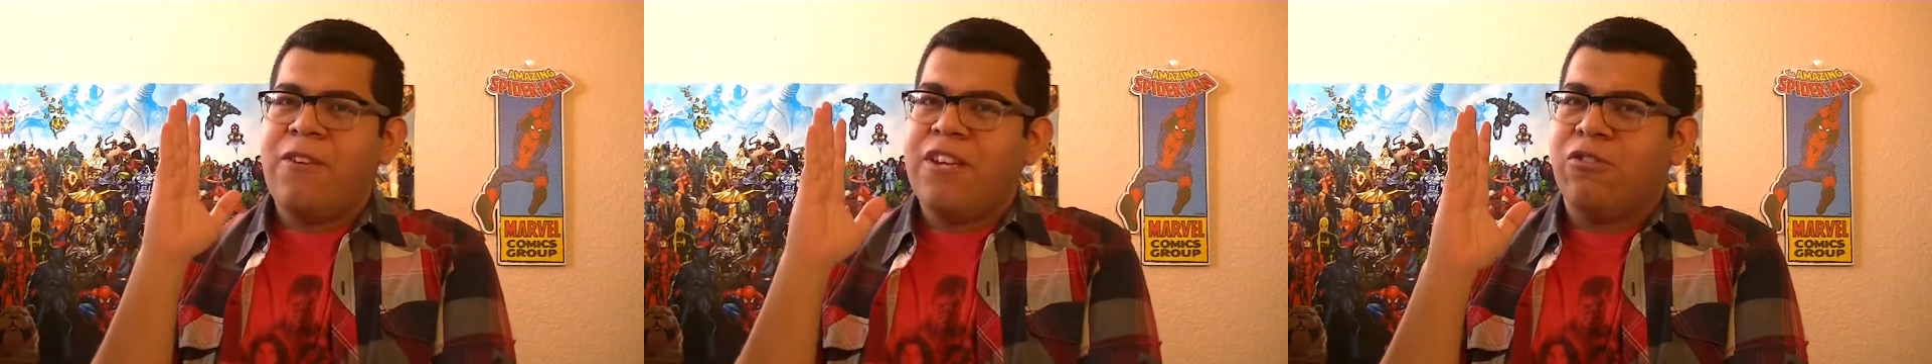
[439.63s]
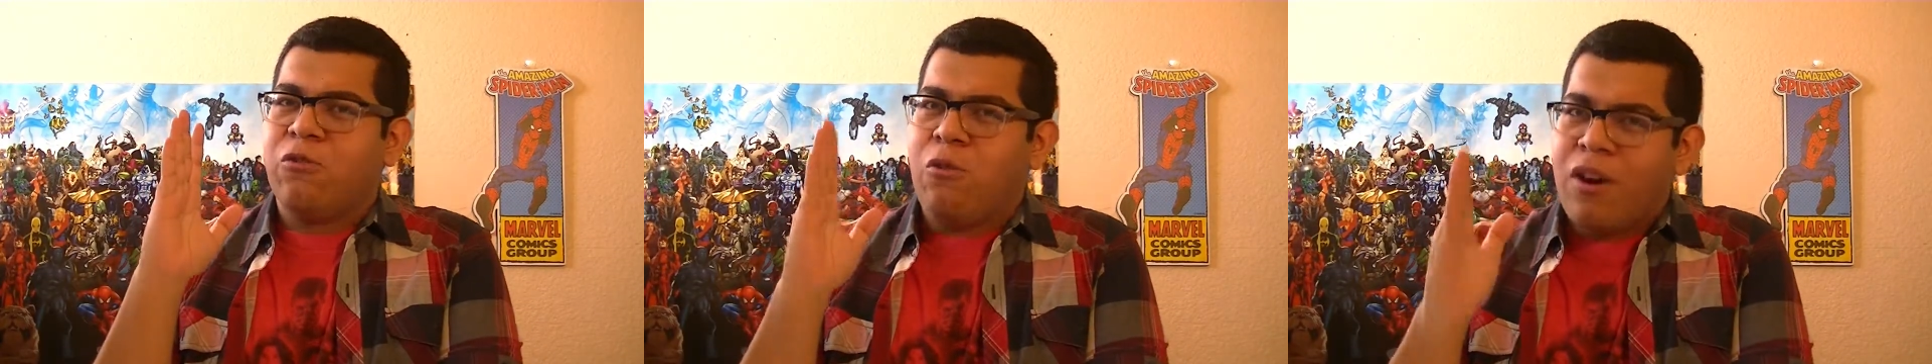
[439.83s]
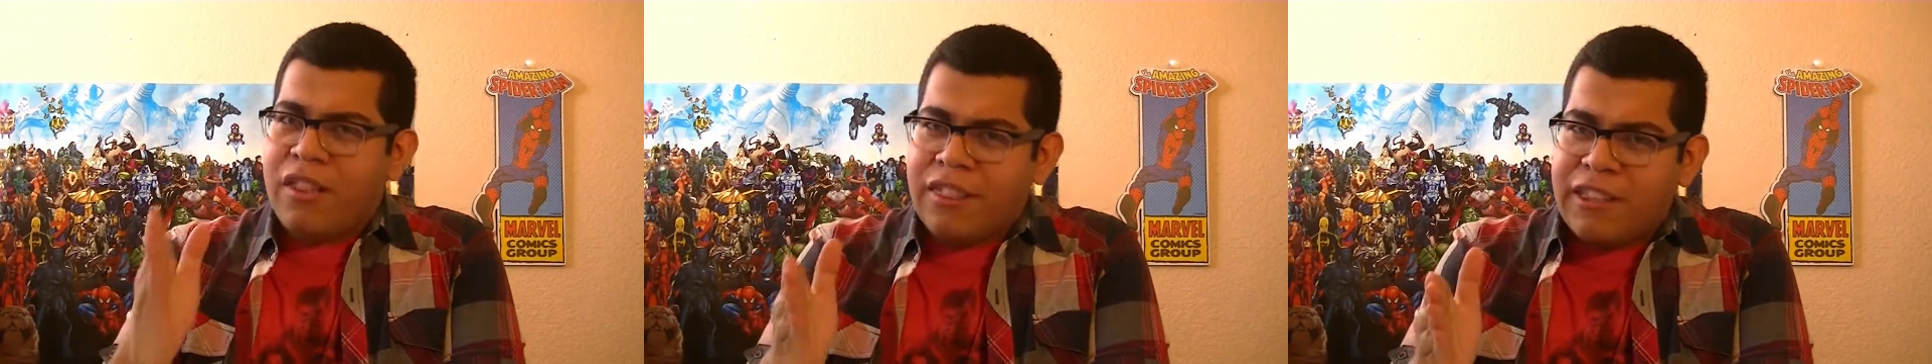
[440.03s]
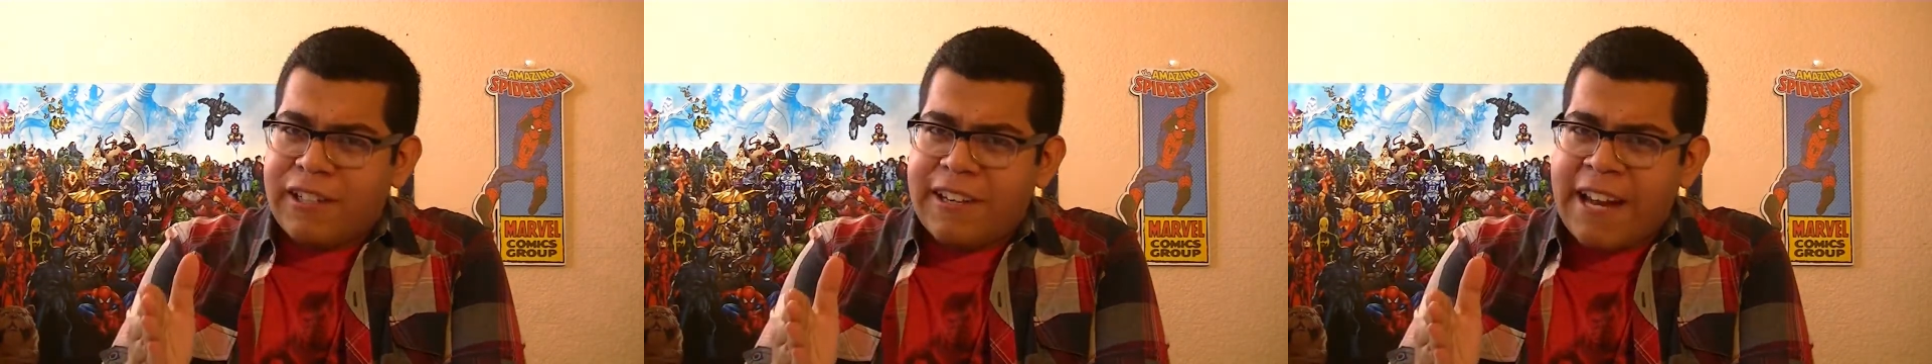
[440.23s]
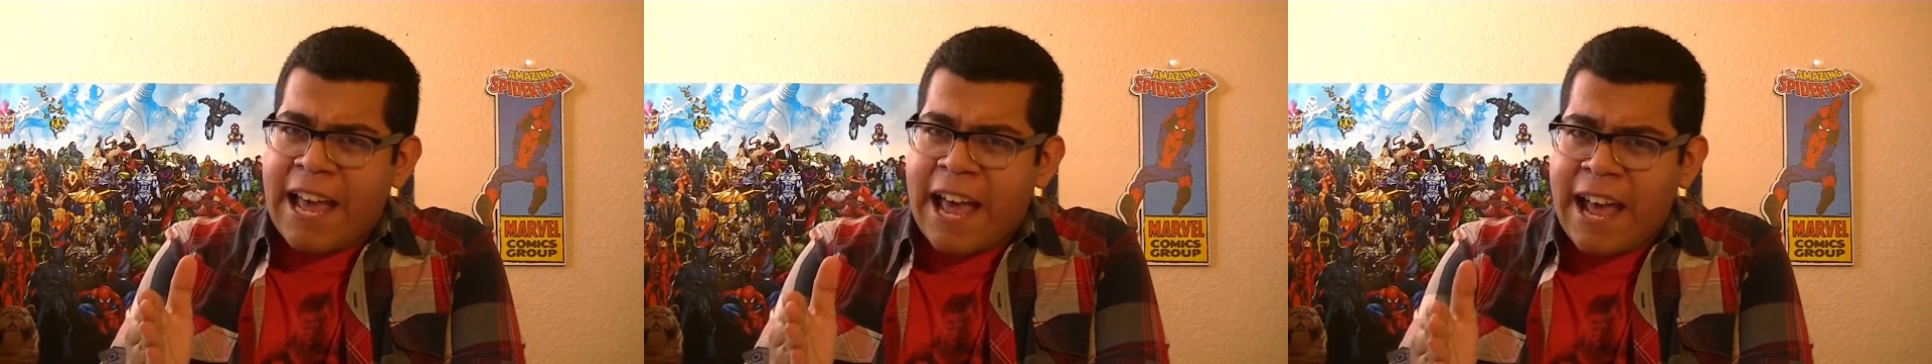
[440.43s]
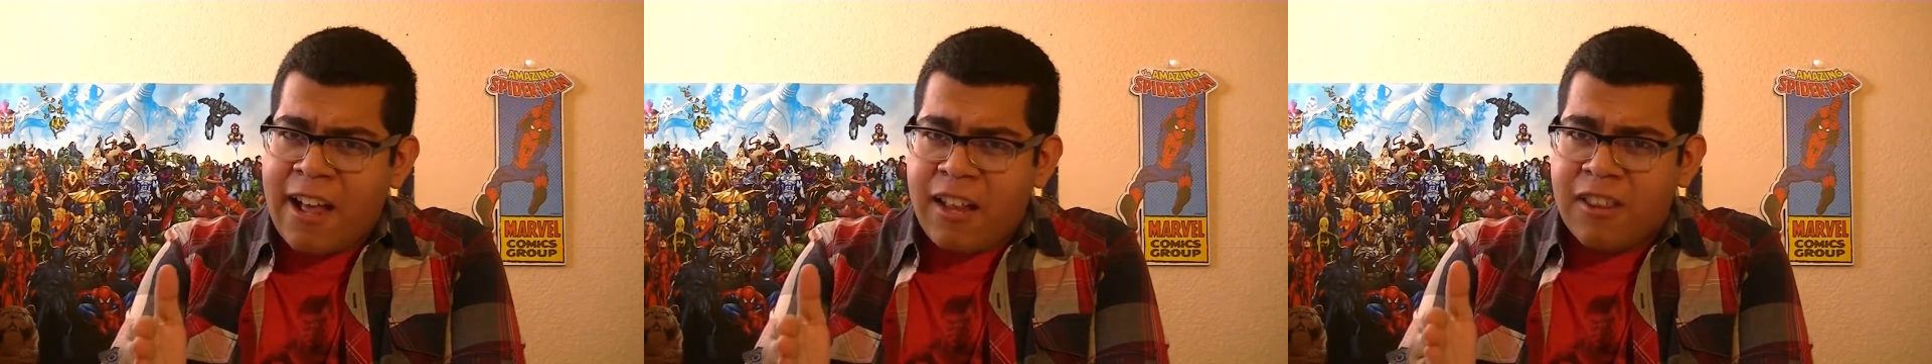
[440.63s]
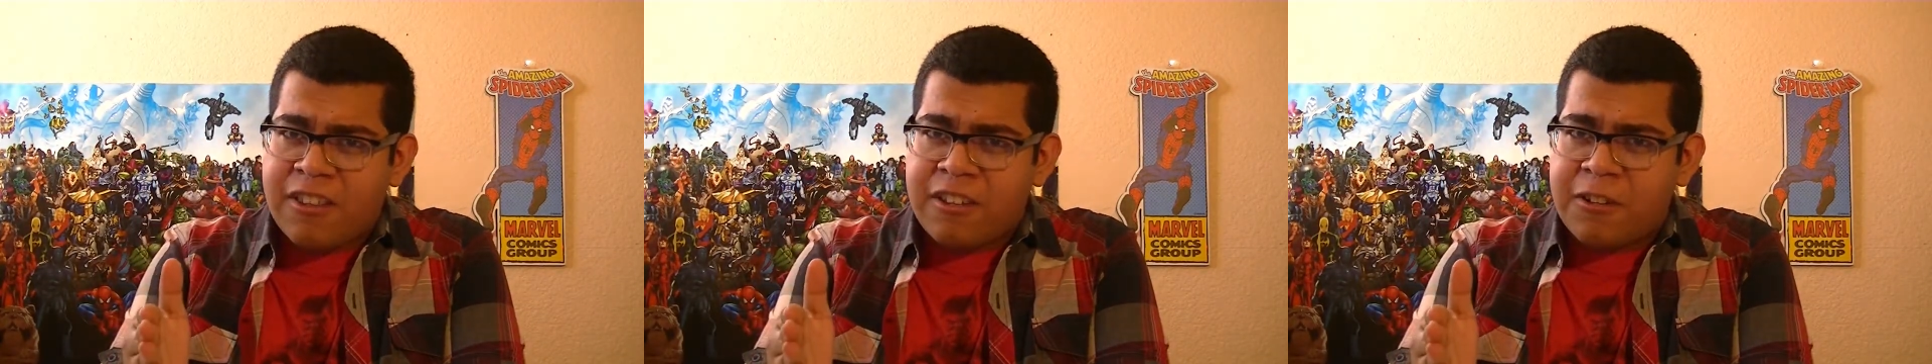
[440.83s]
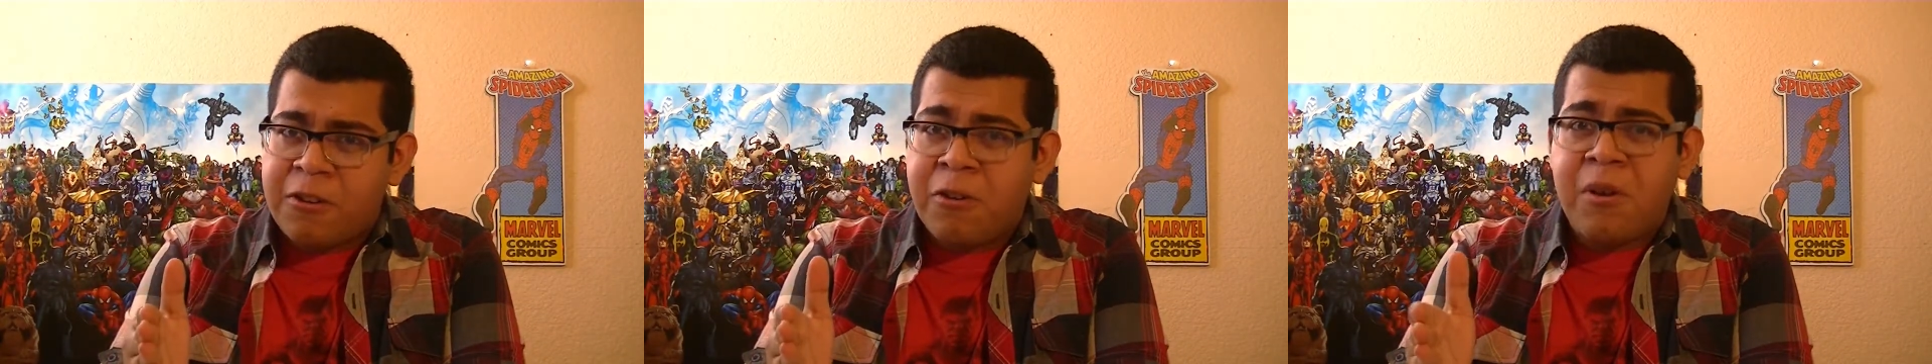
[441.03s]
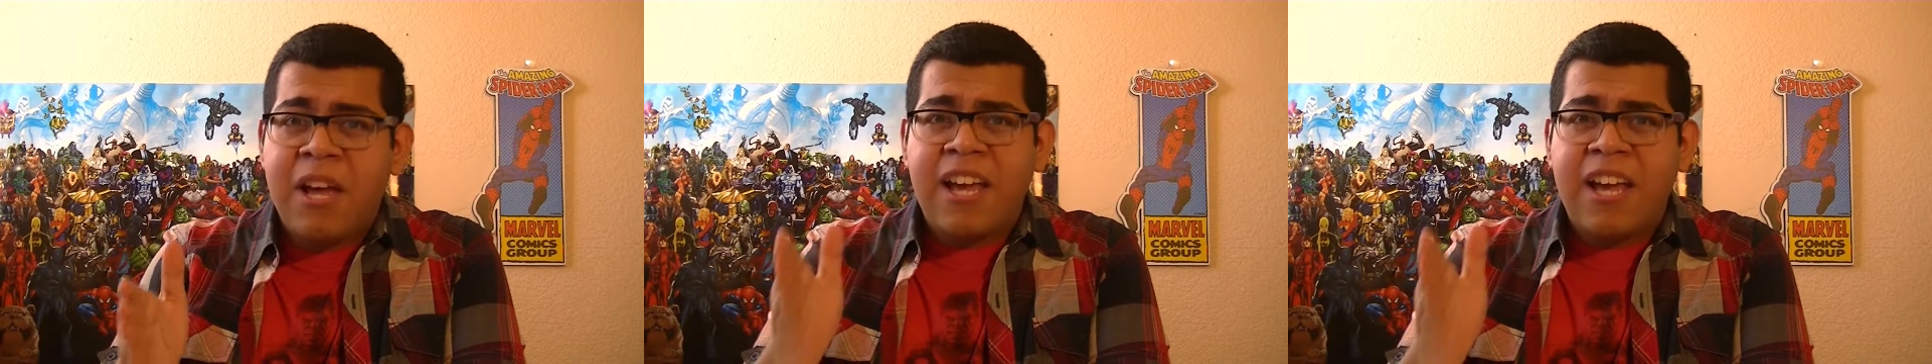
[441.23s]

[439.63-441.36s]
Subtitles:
he's 1/3 Hal, though,